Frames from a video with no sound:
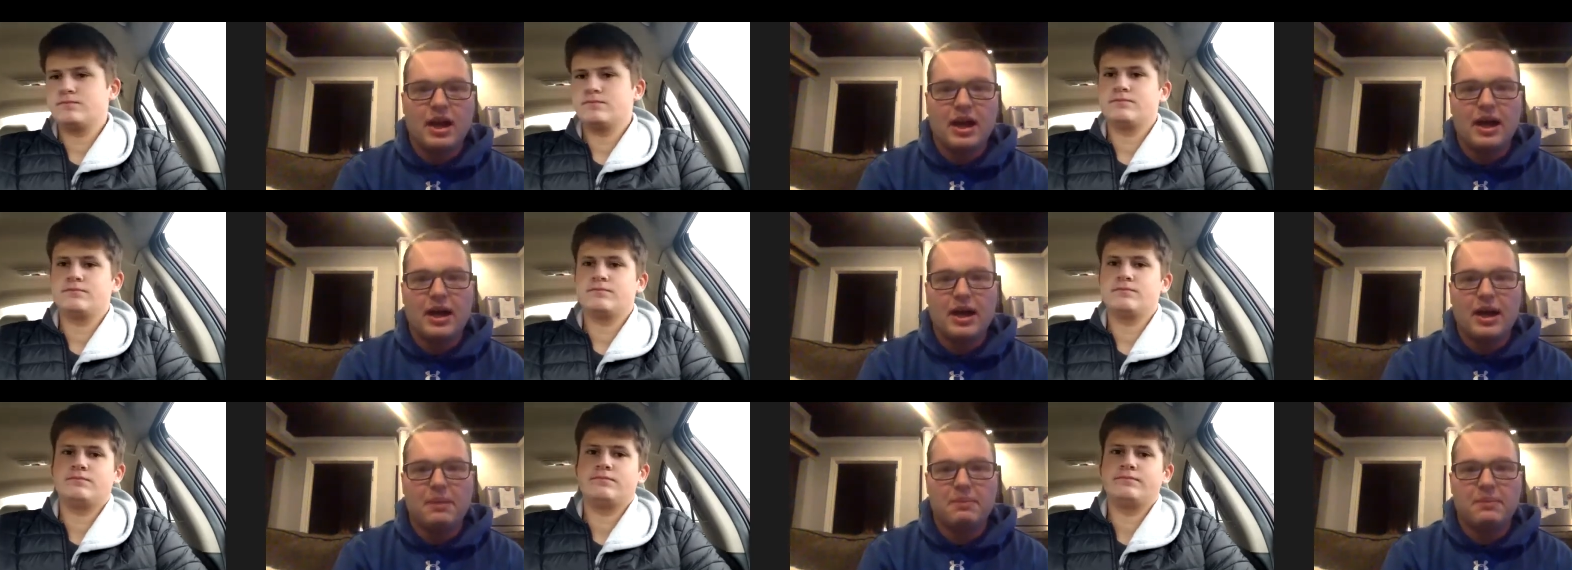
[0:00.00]

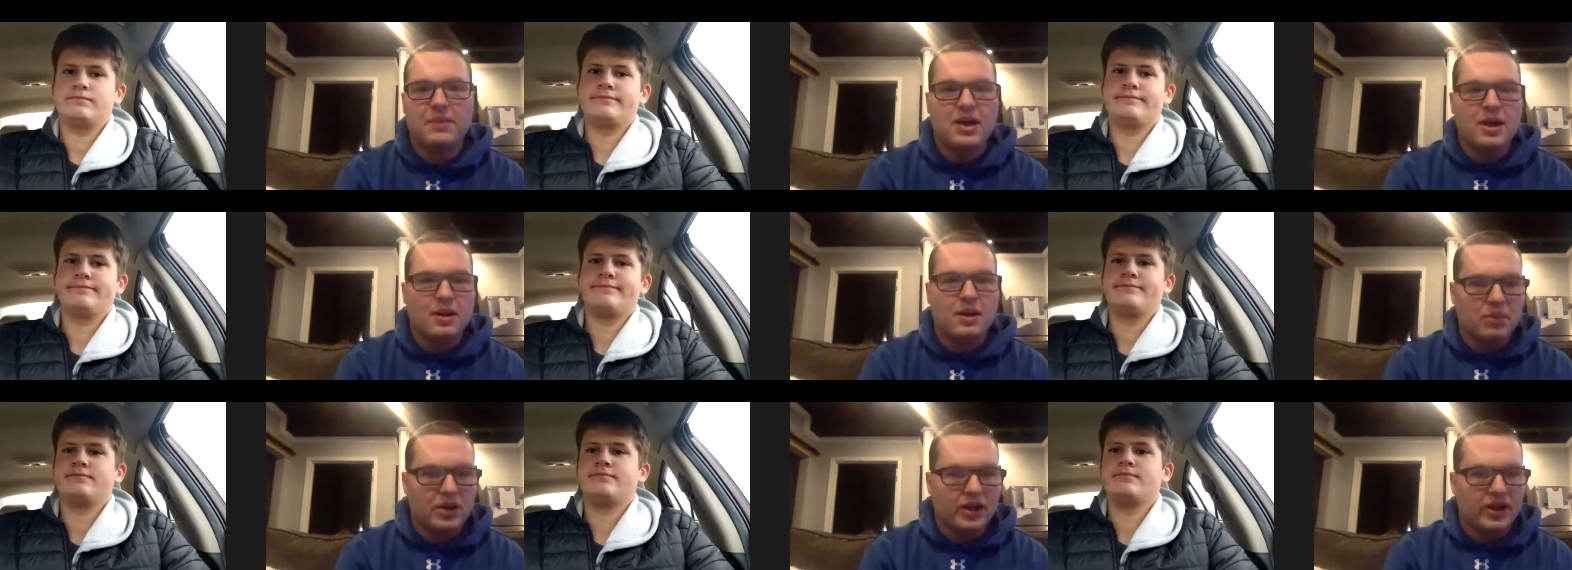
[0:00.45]
Speaker 1: Uh,
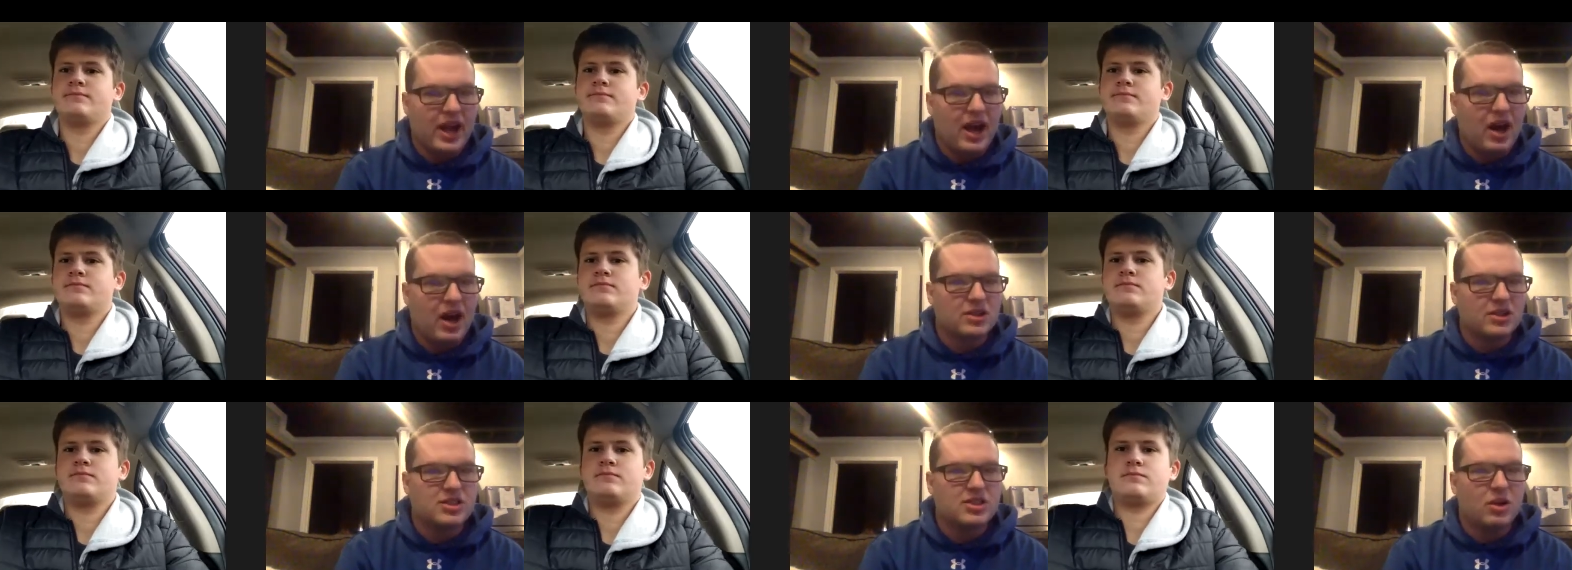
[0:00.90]
but yeah,
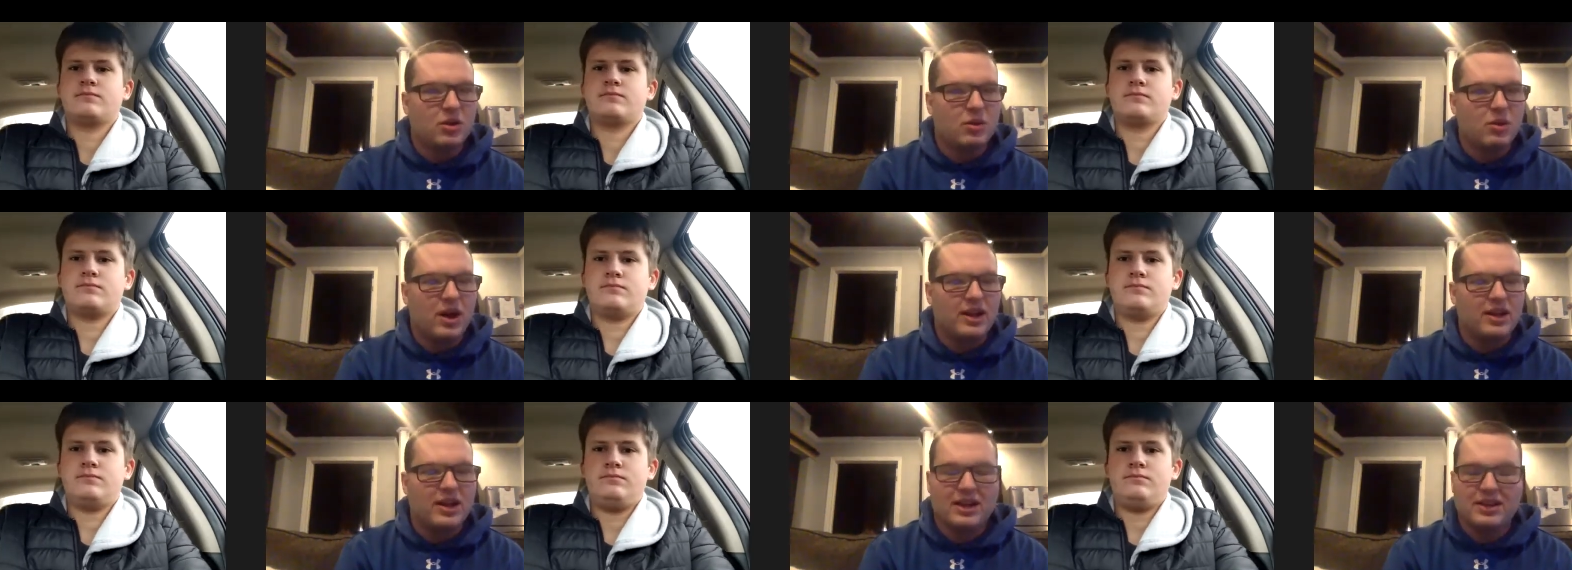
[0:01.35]
also
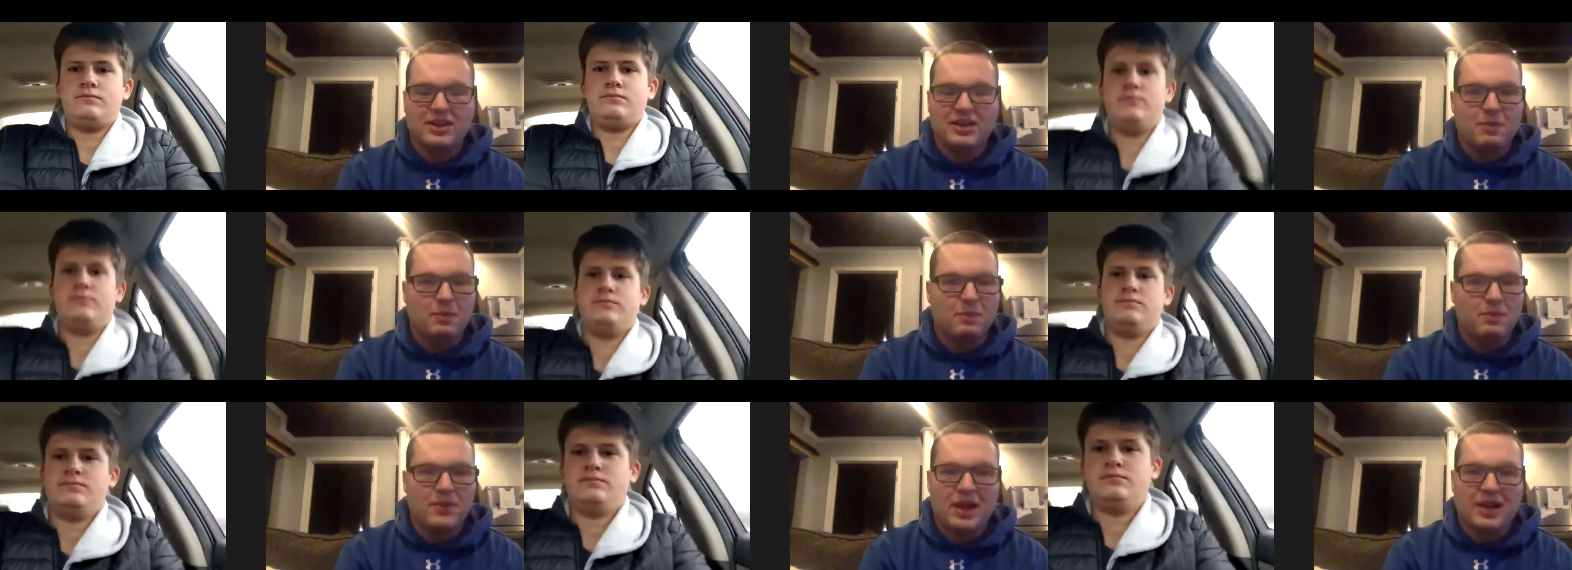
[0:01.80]
uh, not the
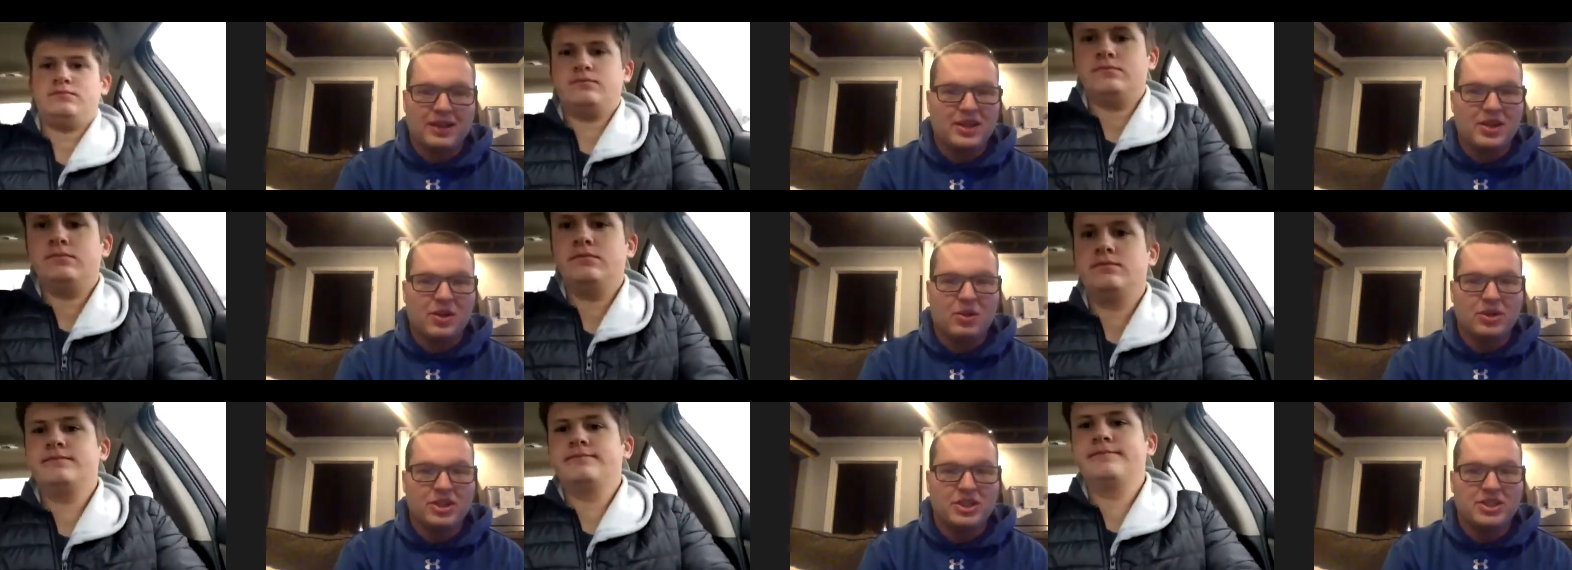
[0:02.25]
not the
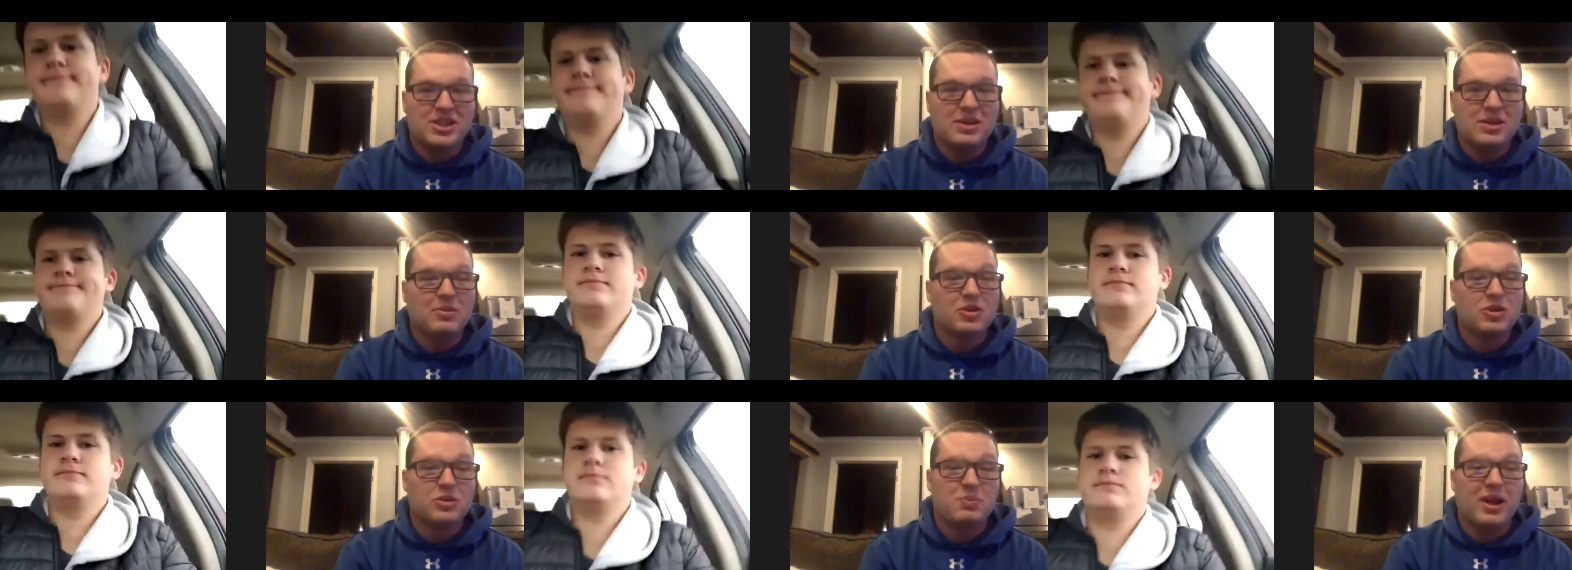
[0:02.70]
only
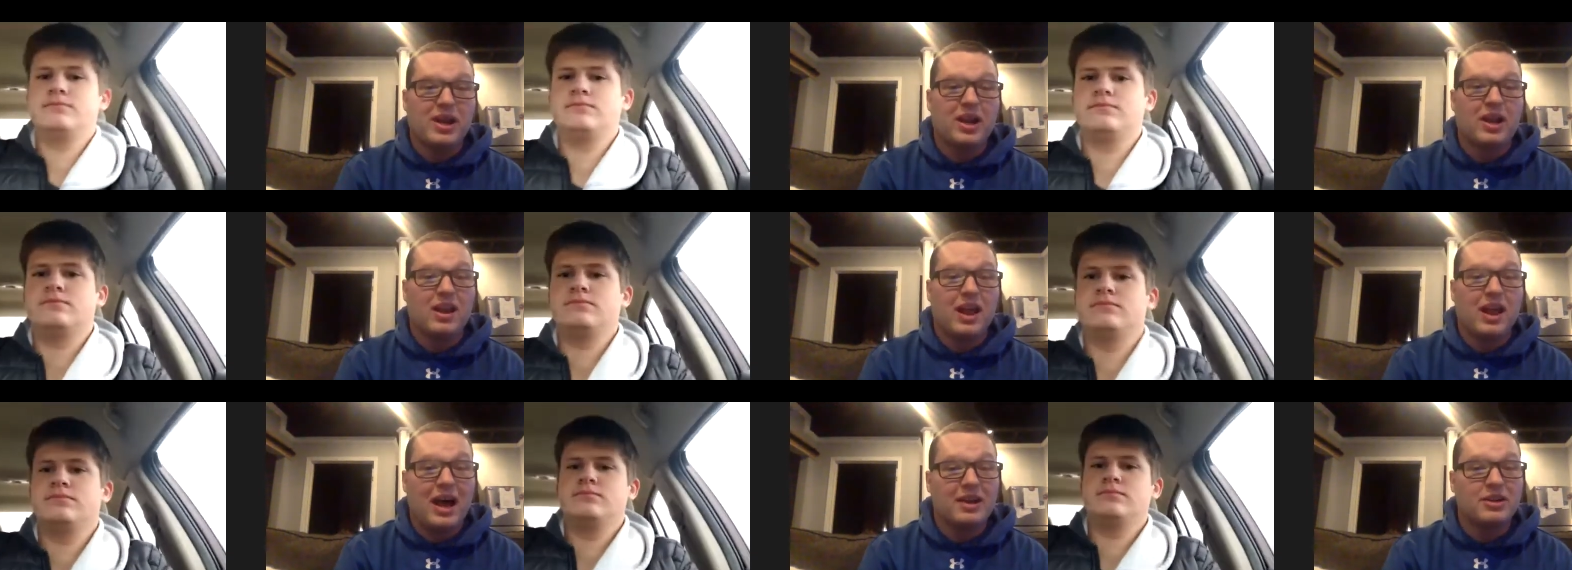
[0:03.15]
team. There's been a
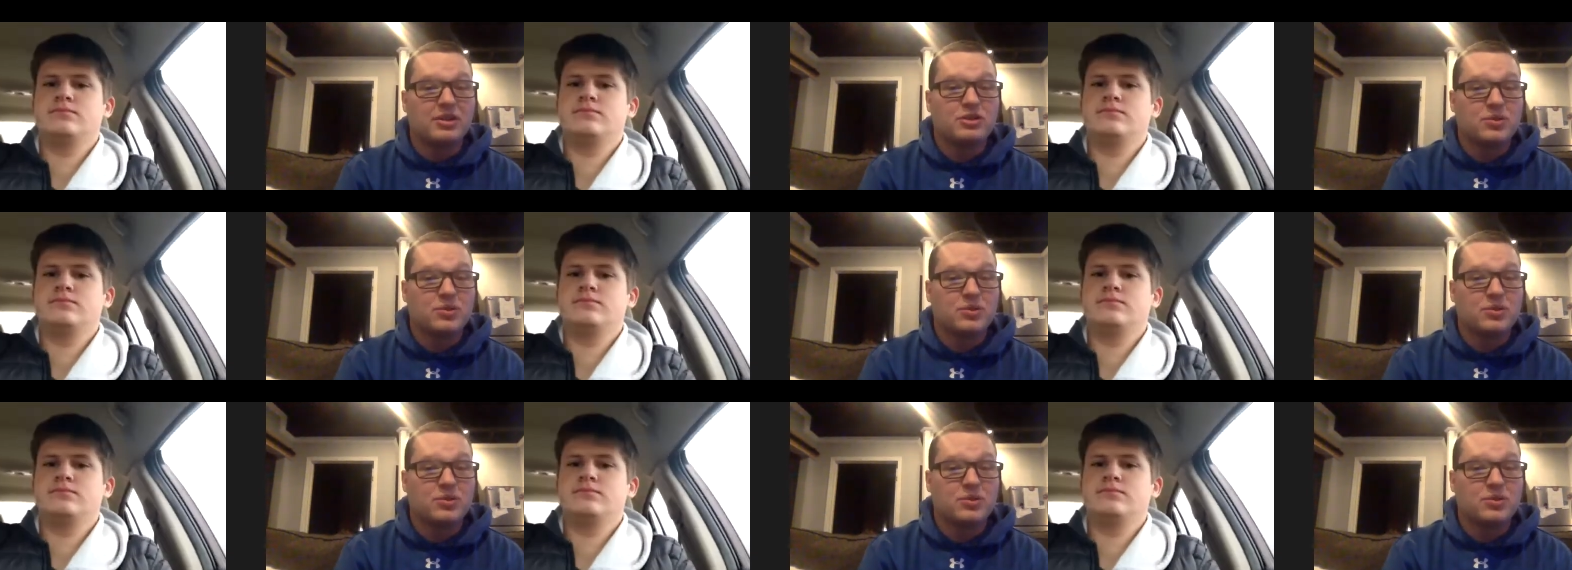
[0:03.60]
lot